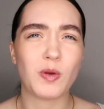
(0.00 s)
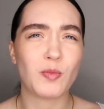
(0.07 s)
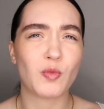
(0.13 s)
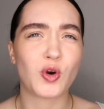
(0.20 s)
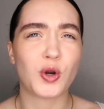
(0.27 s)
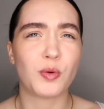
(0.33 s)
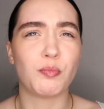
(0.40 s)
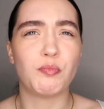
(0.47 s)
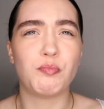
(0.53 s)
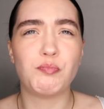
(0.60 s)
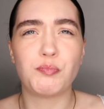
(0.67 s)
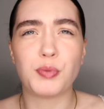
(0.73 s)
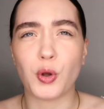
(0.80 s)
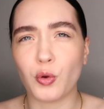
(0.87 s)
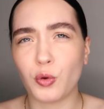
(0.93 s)
way more
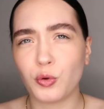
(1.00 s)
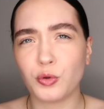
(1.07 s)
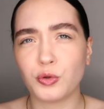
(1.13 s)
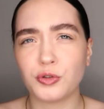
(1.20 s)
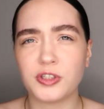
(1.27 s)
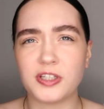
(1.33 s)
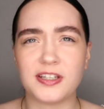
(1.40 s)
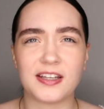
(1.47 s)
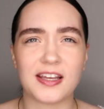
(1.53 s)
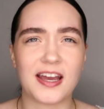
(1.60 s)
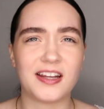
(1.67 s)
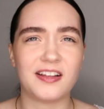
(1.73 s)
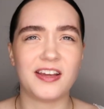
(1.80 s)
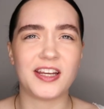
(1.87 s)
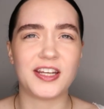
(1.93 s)
bold and
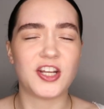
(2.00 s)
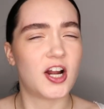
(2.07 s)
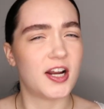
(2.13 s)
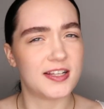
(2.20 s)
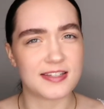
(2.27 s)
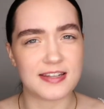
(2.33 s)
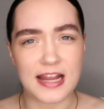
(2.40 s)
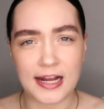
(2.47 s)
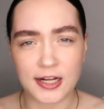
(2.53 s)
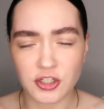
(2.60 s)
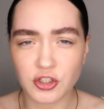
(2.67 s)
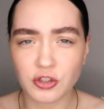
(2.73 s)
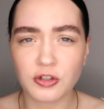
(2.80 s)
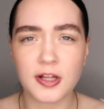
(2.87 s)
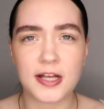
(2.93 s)
kind of like not as
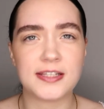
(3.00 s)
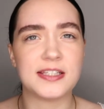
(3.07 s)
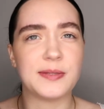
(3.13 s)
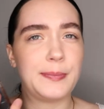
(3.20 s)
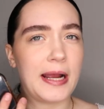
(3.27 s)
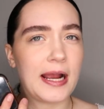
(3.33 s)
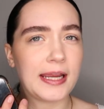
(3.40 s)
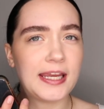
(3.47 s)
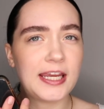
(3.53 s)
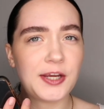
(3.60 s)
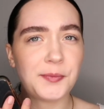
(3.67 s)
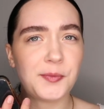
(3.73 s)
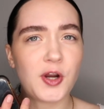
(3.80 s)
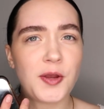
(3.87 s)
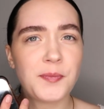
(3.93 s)
natural as the back
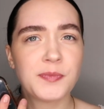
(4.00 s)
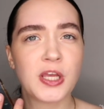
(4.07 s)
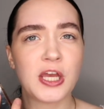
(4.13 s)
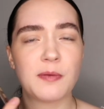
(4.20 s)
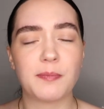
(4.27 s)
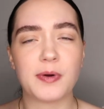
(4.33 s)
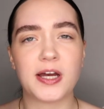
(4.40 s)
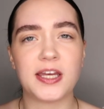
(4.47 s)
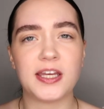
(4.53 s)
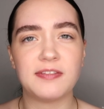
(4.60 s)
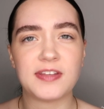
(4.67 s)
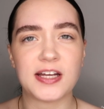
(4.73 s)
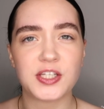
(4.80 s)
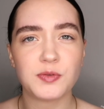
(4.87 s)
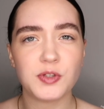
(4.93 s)
camera. But
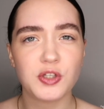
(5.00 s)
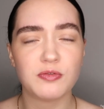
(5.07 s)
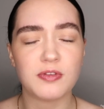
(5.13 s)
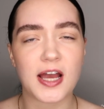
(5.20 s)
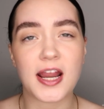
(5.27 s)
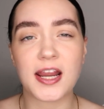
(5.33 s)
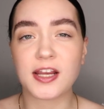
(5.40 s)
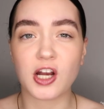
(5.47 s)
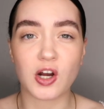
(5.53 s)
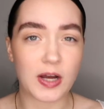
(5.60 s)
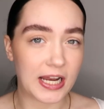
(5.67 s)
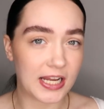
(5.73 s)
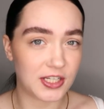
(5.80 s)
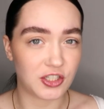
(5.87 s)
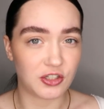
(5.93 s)
if that's what you like,
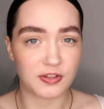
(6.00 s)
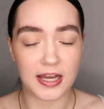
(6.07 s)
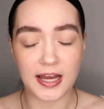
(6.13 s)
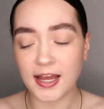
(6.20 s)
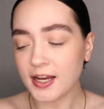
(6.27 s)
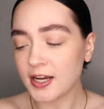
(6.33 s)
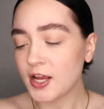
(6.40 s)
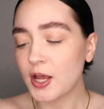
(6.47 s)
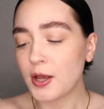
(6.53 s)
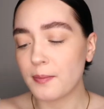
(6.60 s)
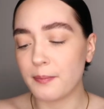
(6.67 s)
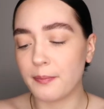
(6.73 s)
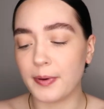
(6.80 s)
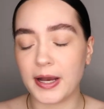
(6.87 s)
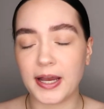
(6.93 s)
go ahead and do that
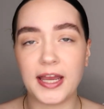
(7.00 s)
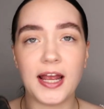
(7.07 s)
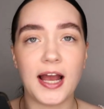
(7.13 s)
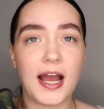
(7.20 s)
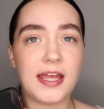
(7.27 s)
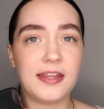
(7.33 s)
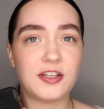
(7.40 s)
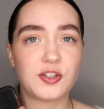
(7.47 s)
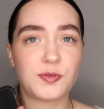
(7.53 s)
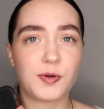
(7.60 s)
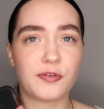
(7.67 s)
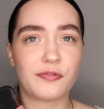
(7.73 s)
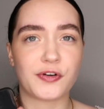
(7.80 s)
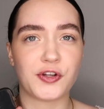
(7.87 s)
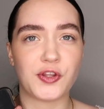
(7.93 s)
but I just
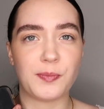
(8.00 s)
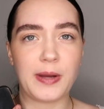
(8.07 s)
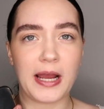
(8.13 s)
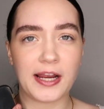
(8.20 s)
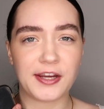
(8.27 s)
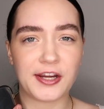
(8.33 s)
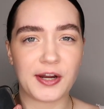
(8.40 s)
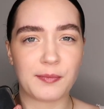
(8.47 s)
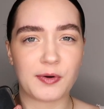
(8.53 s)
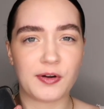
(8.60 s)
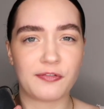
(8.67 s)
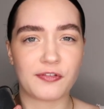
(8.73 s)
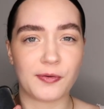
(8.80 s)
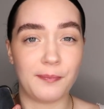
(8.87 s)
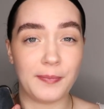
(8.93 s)
prefer the back
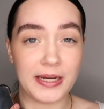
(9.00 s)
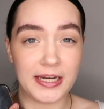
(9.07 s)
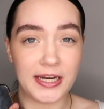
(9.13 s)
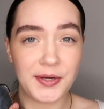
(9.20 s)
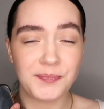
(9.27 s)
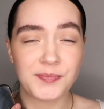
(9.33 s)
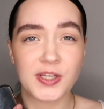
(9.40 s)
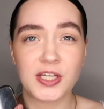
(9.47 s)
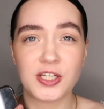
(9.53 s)
camera for me